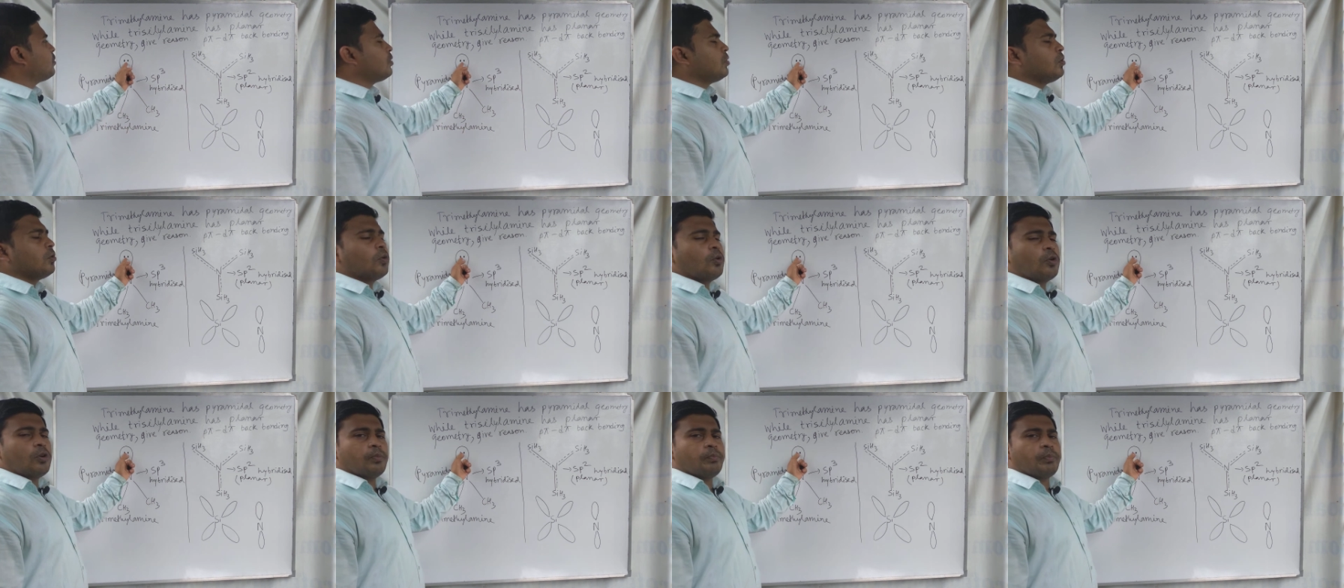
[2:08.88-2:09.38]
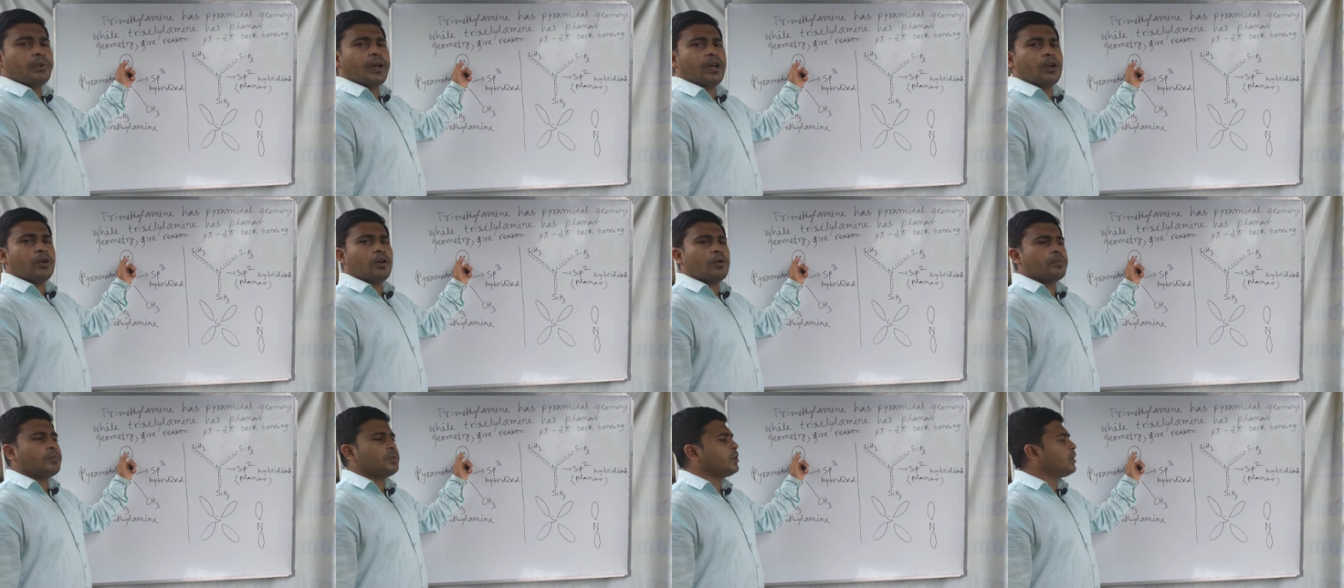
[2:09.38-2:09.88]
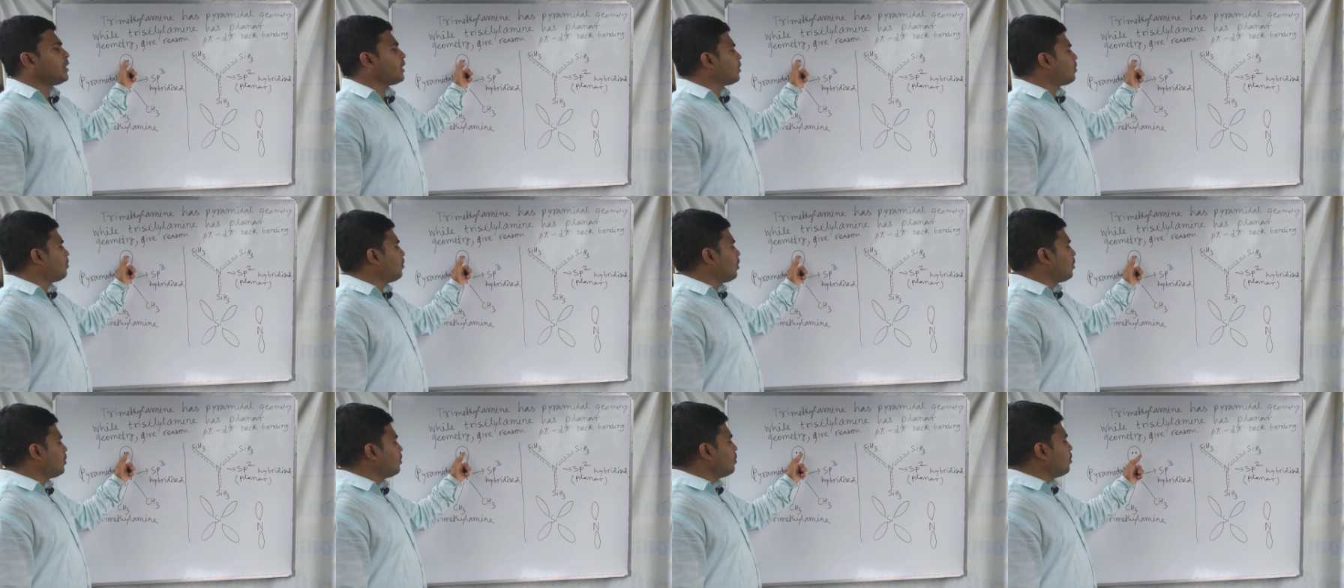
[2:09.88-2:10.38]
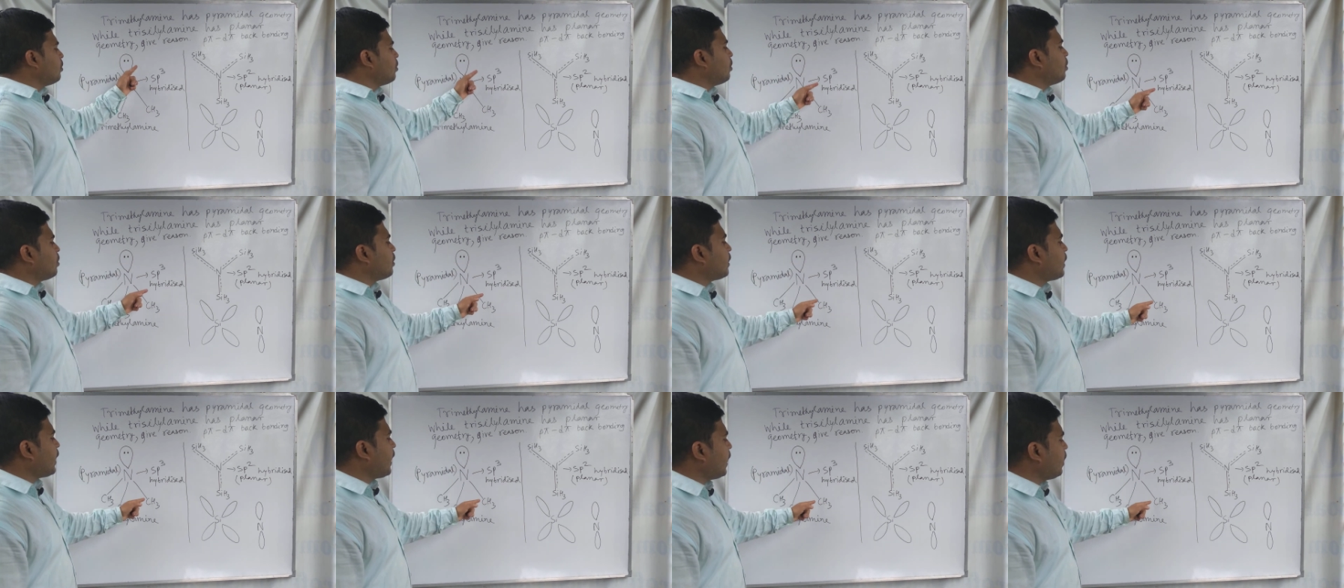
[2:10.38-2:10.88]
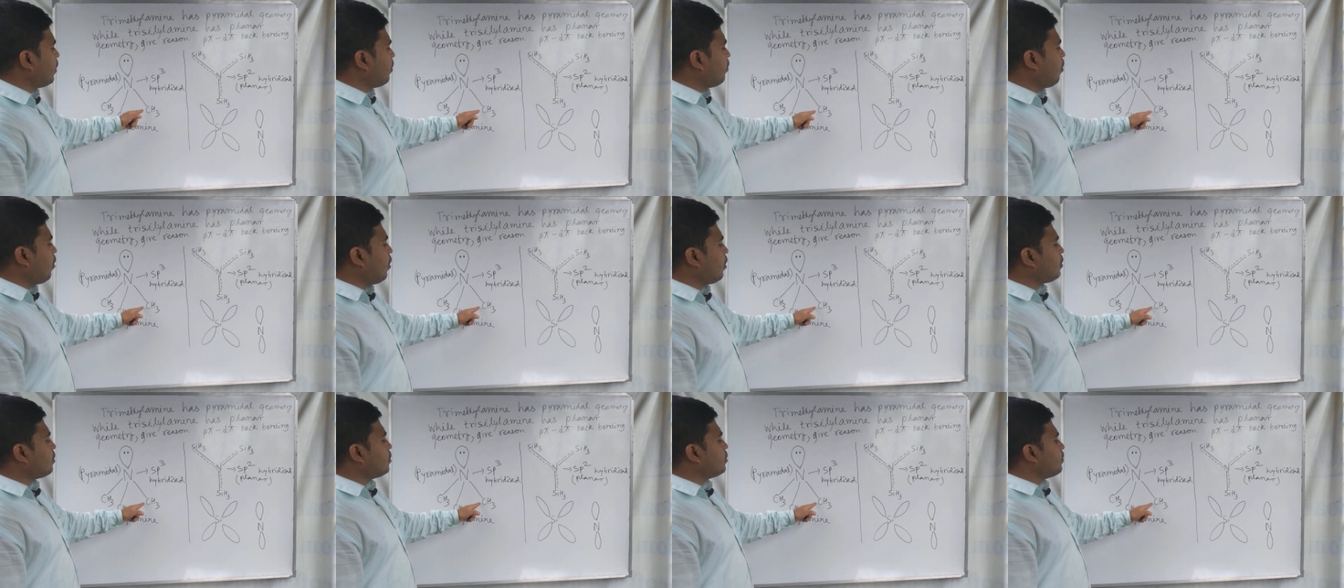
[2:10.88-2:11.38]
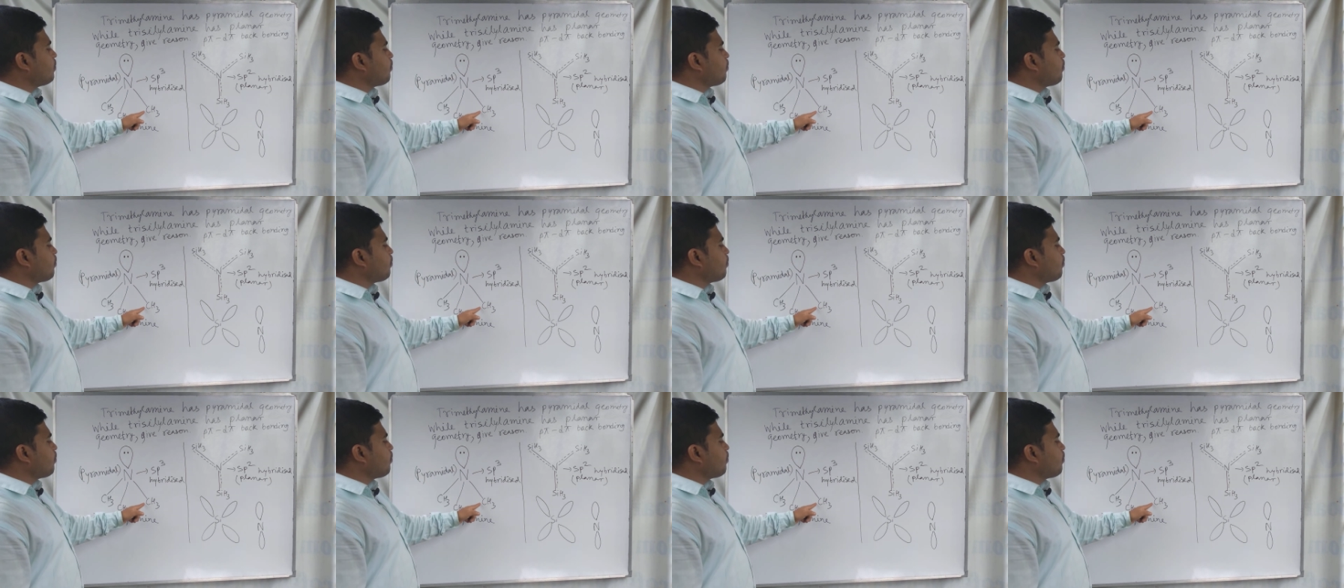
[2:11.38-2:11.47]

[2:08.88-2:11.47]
lone pair of electron cannot